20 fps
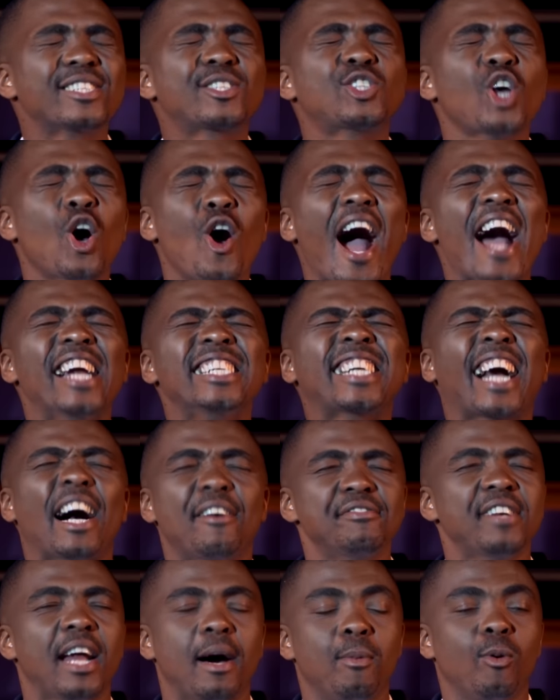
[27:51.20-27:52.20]
it's so
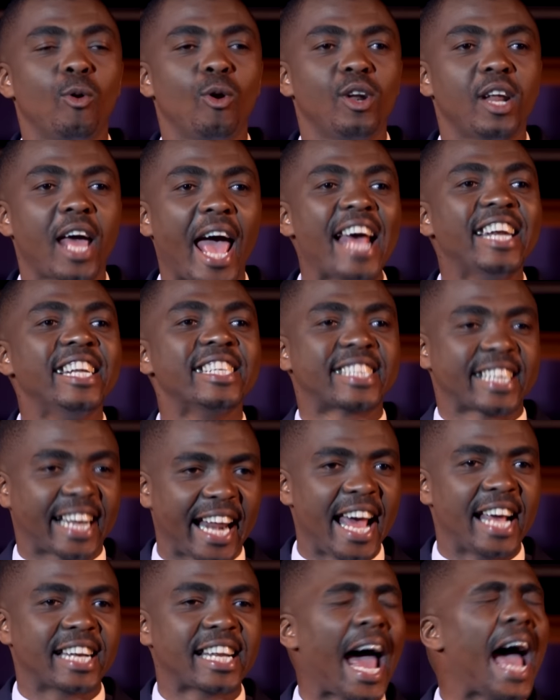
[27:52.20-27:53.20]
ungovernable and it's
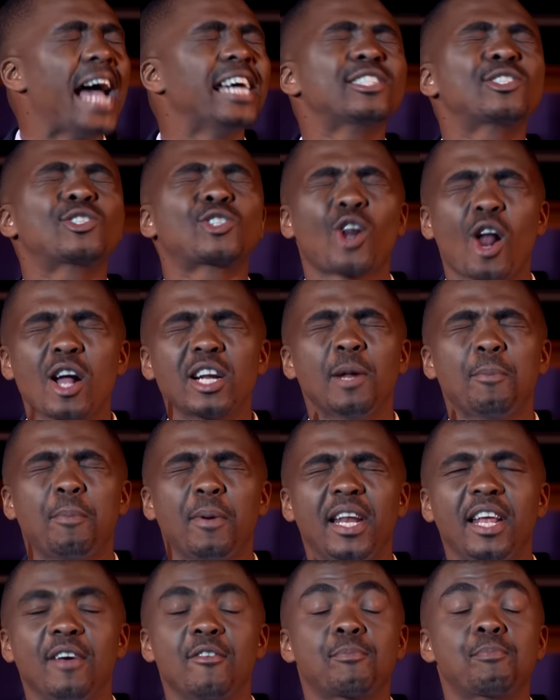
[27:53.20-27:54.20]
red. I strongly
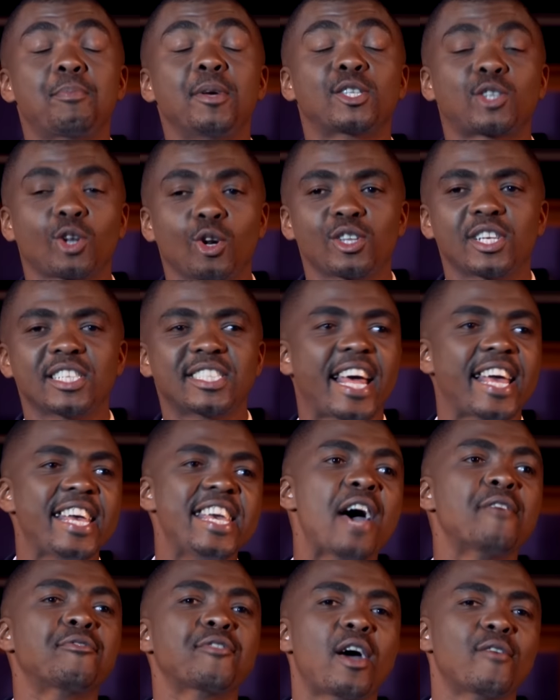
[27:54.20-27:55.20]
believe Bidru is the
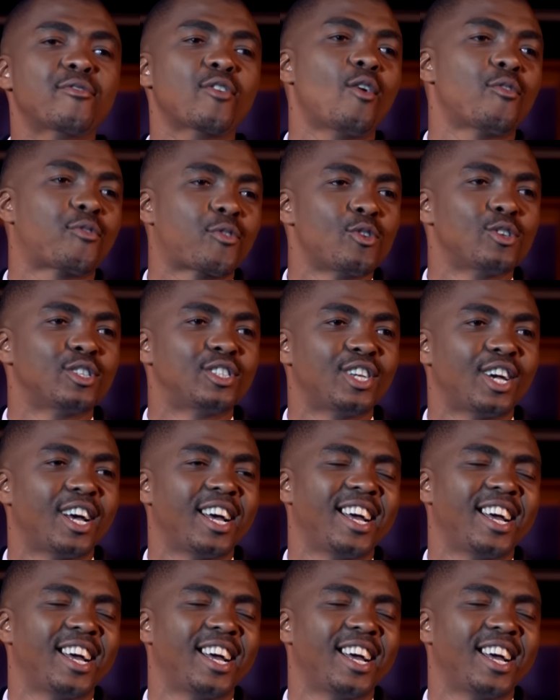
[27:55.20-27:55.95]
EFF of food.